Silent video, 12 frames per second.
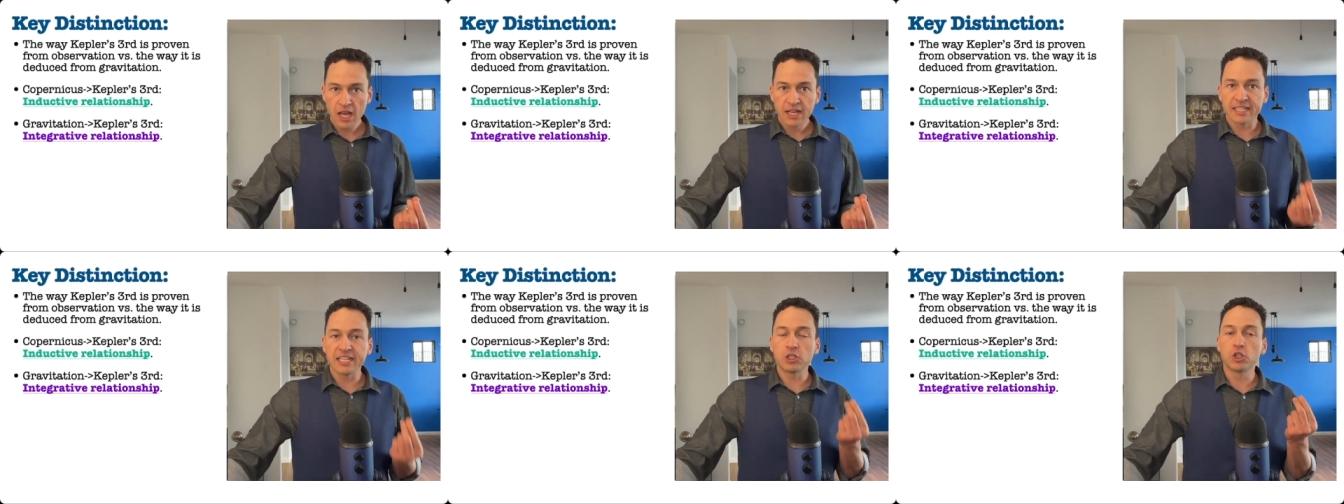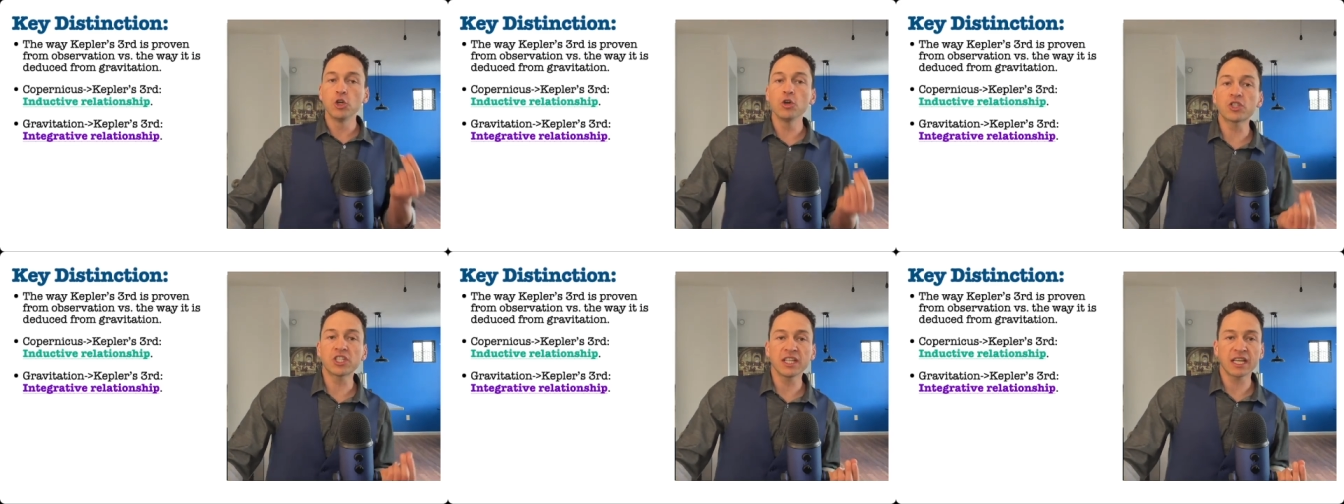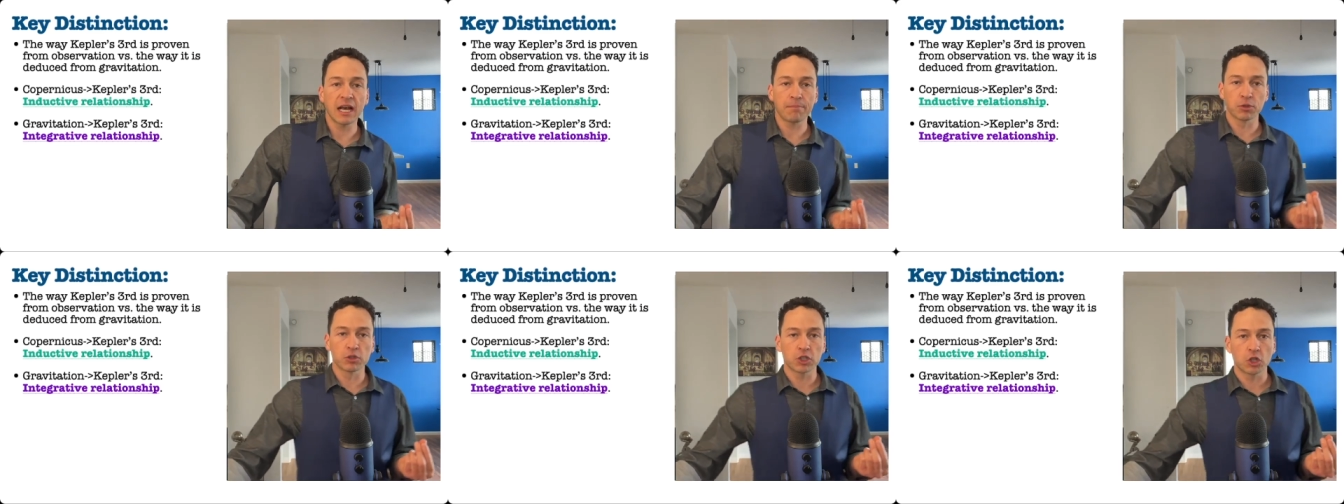Deducing
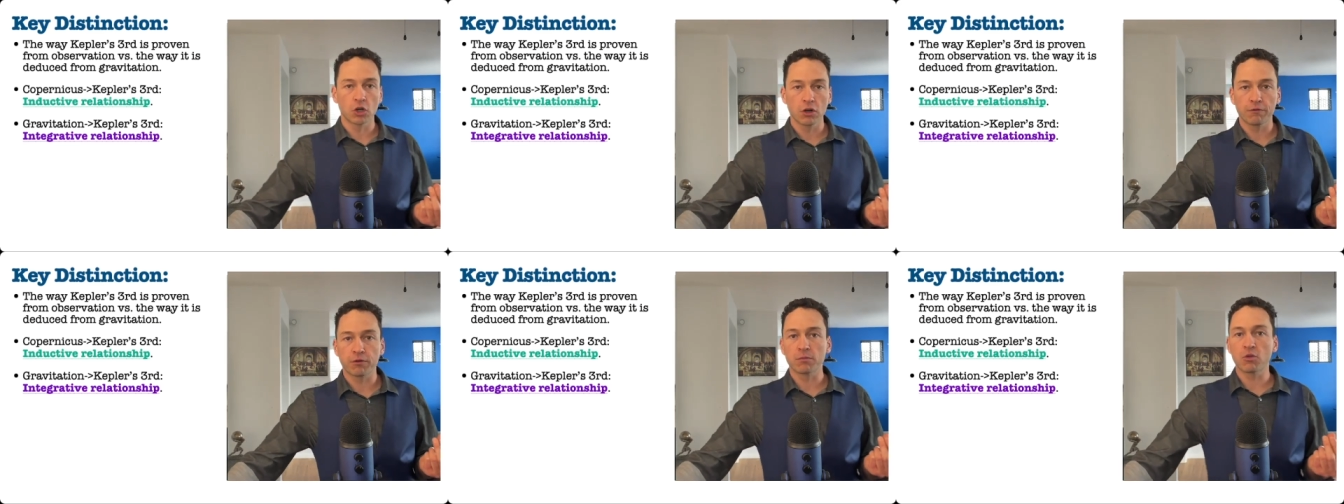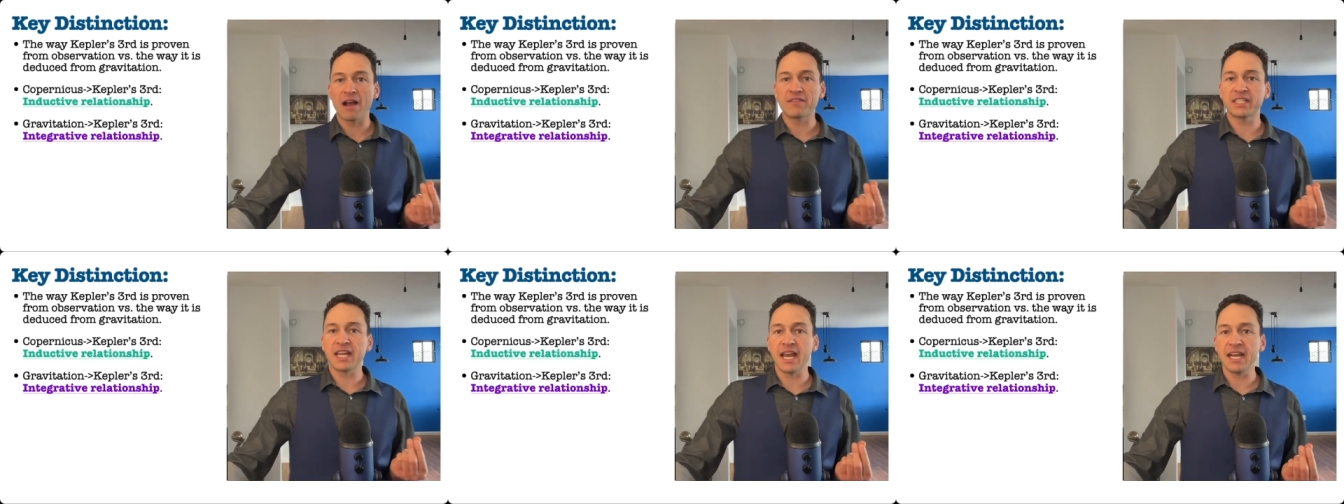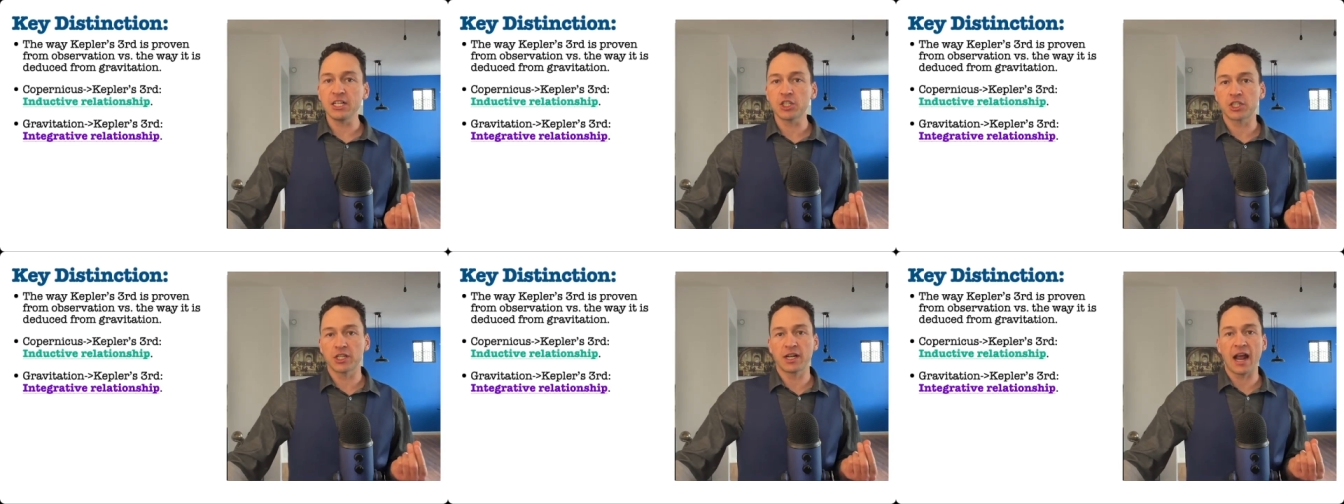Kepler's third from
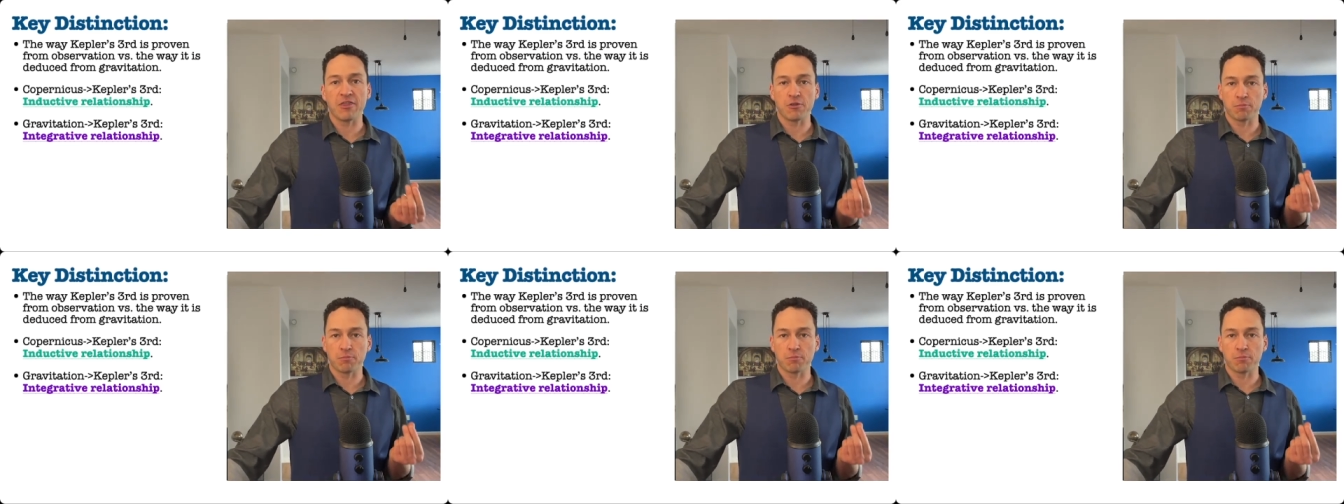gravitation and the